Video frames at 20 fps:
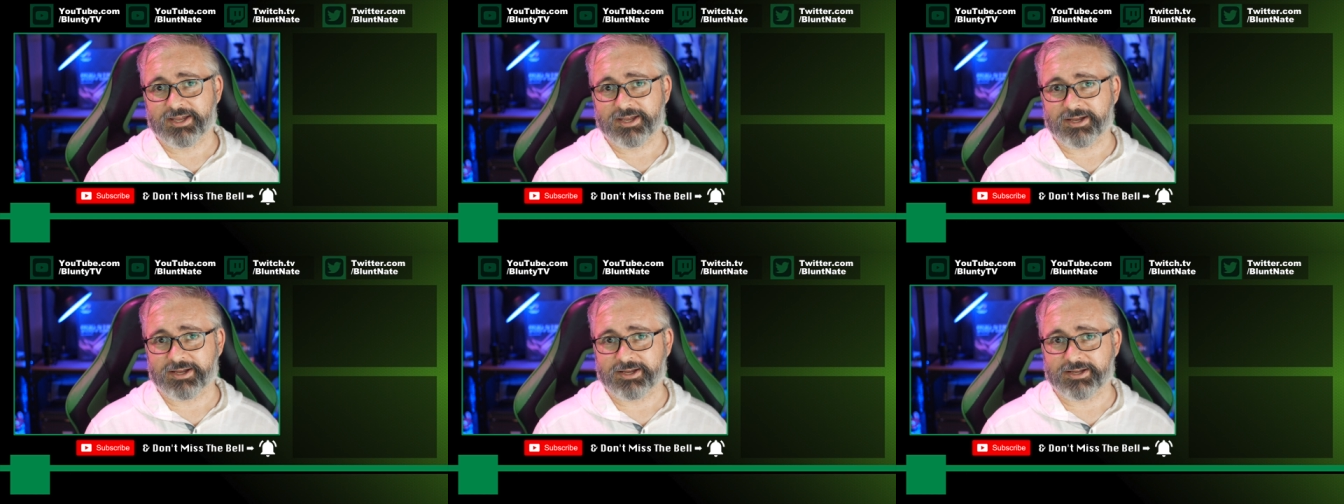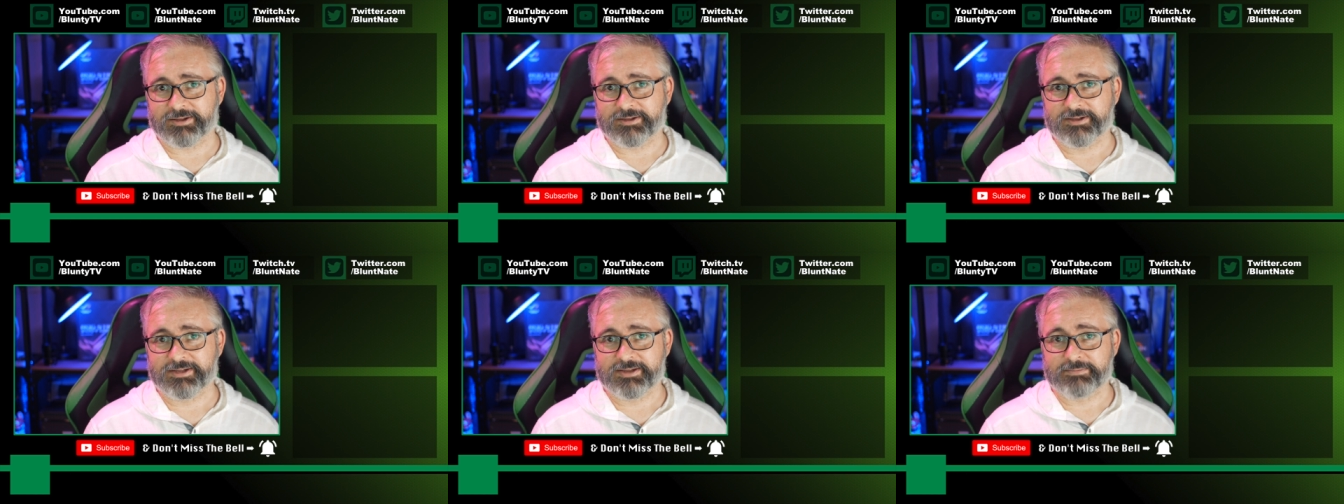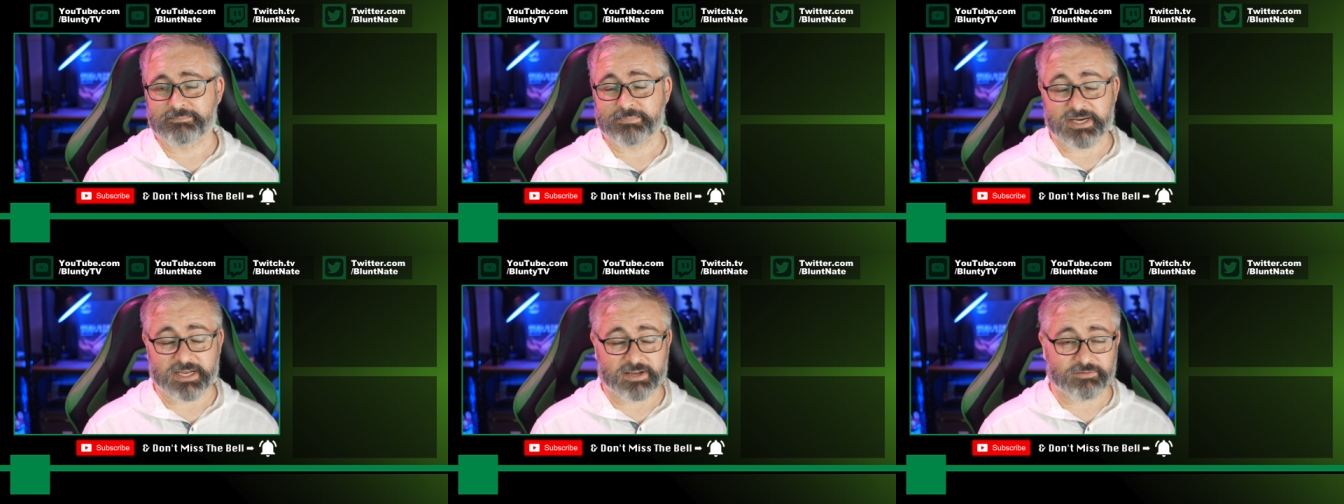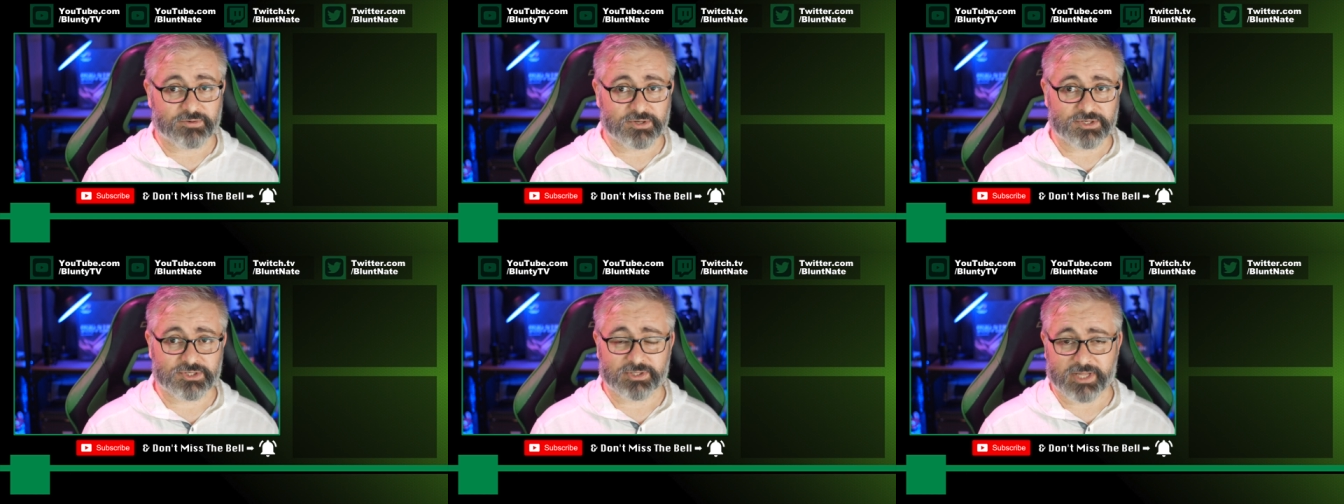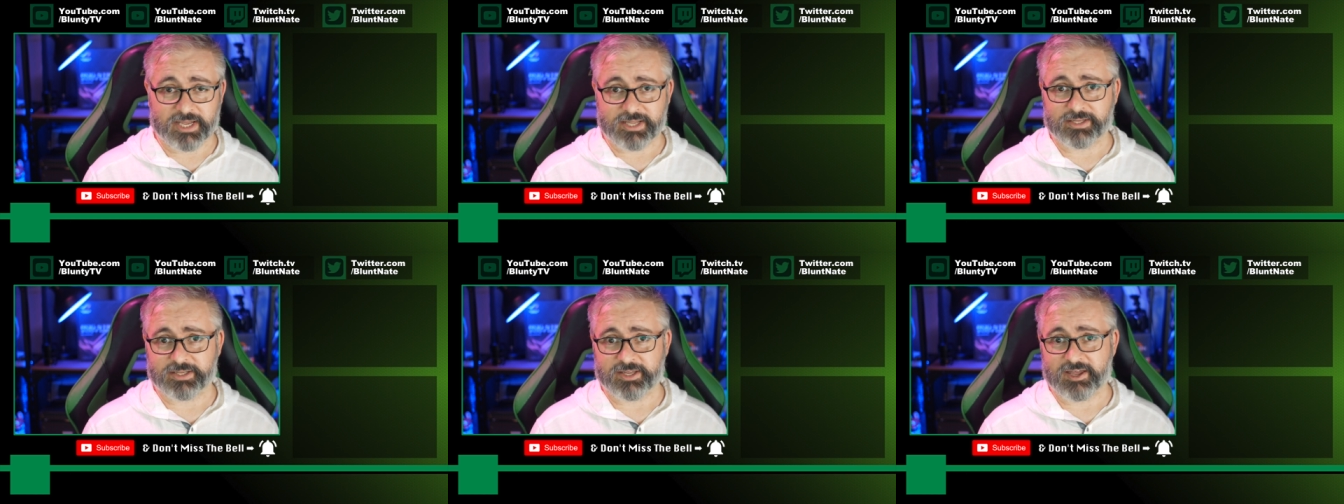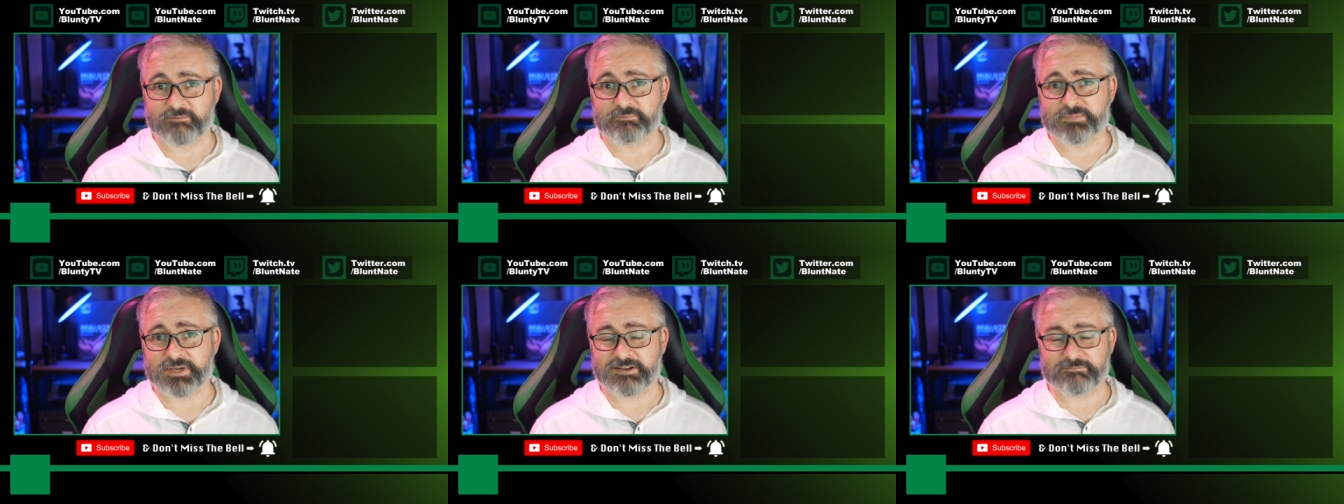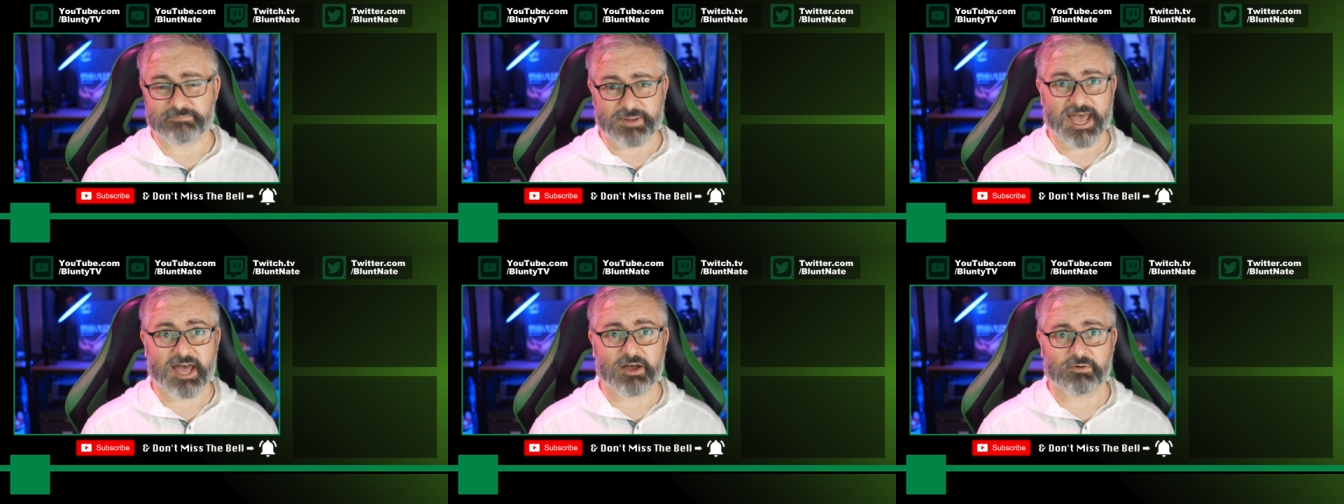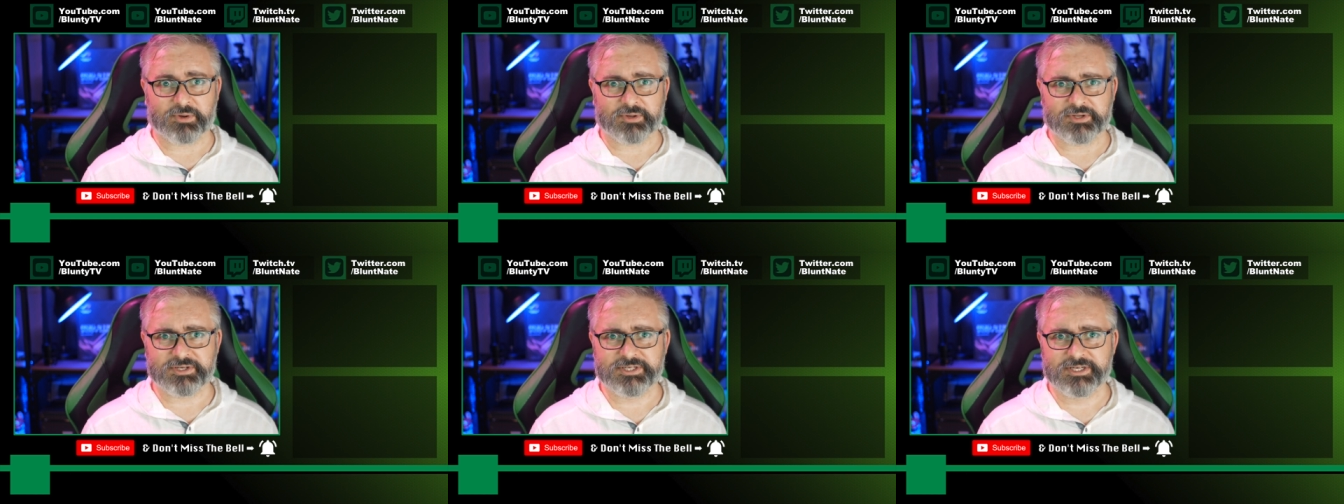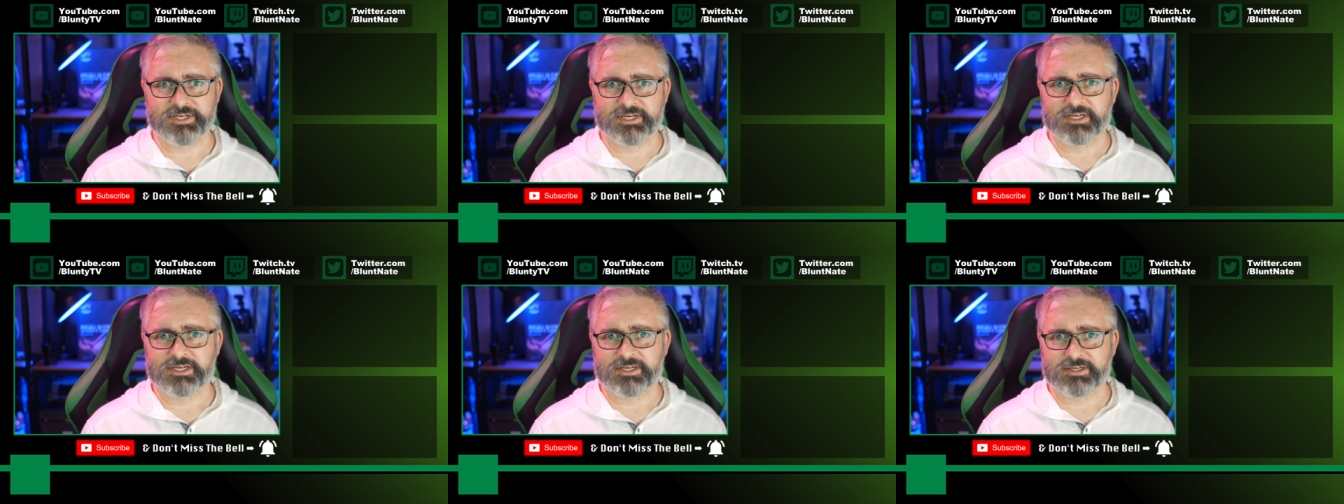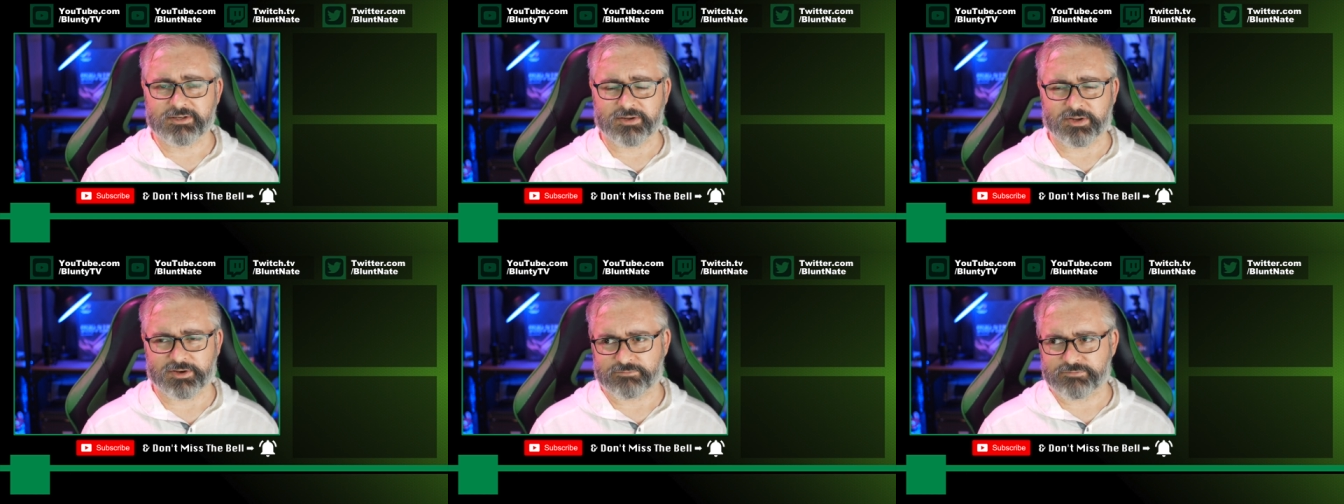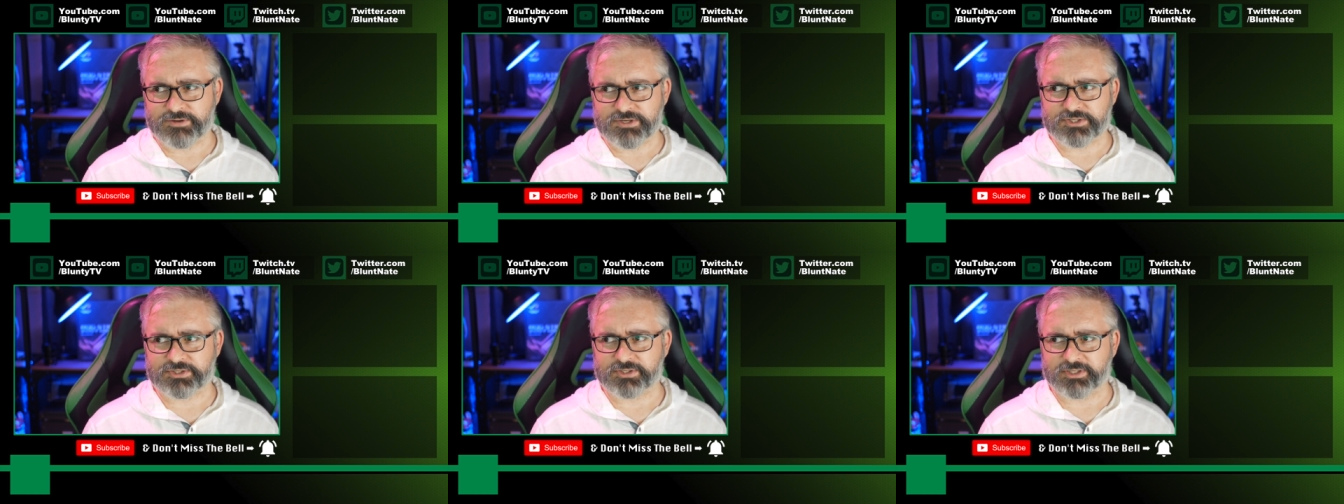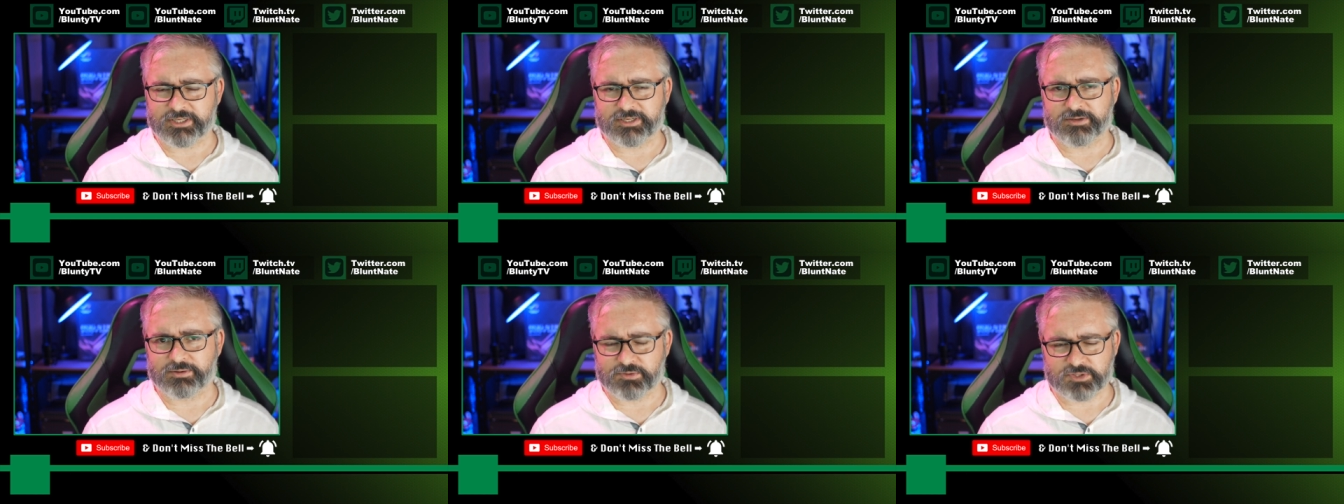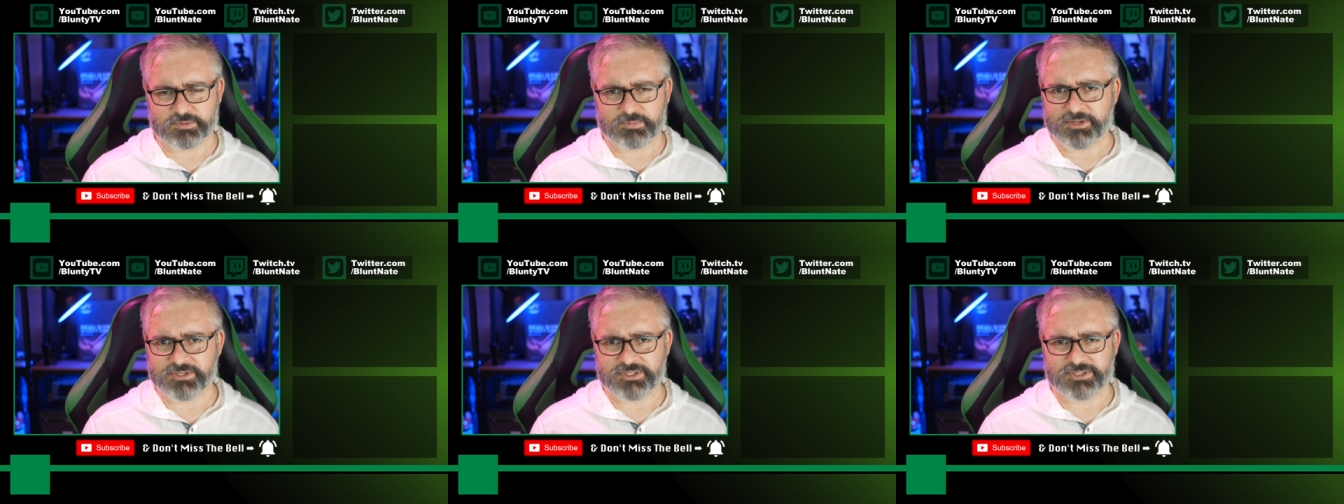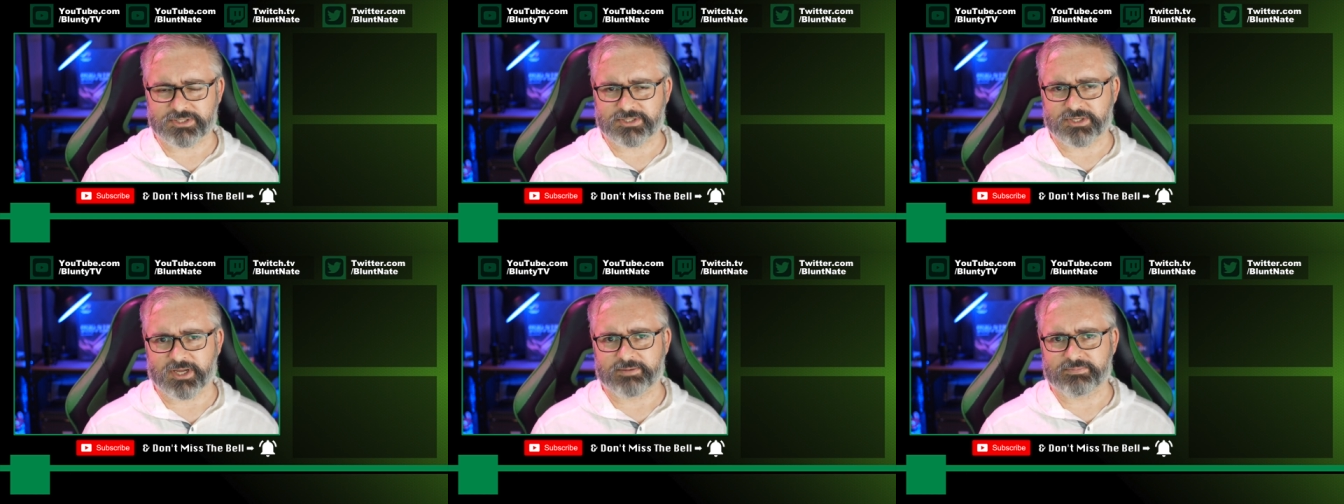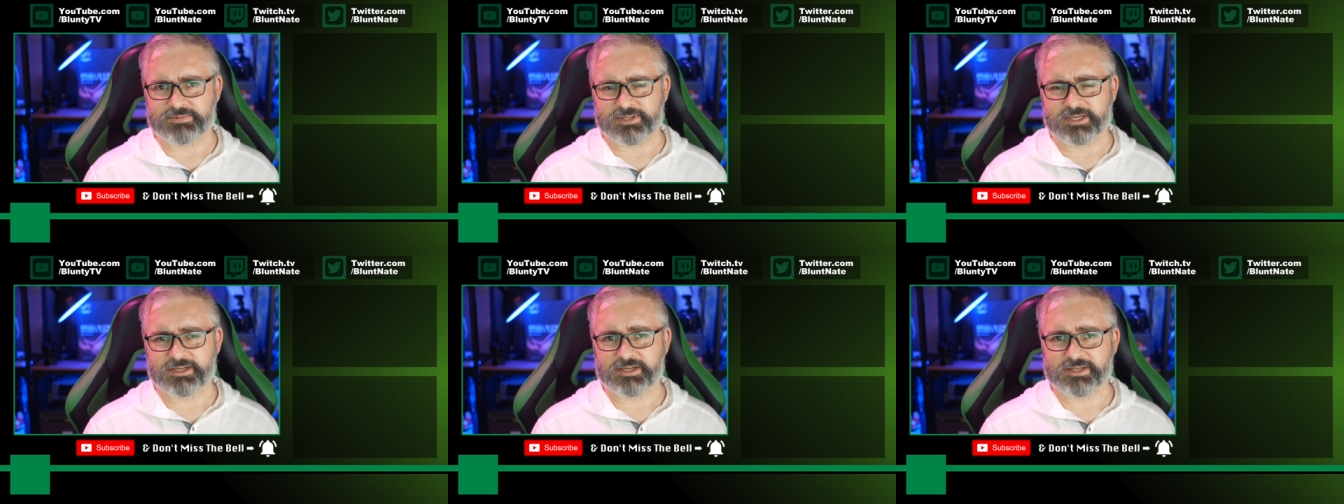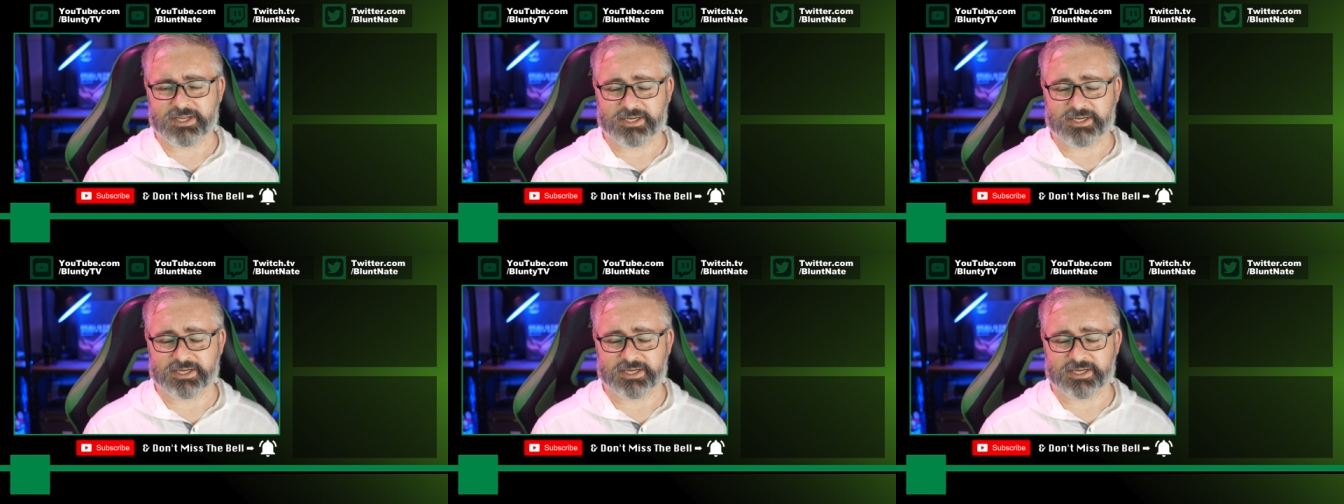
uh, many of which lately have been powered, not officially or sponsored type thing.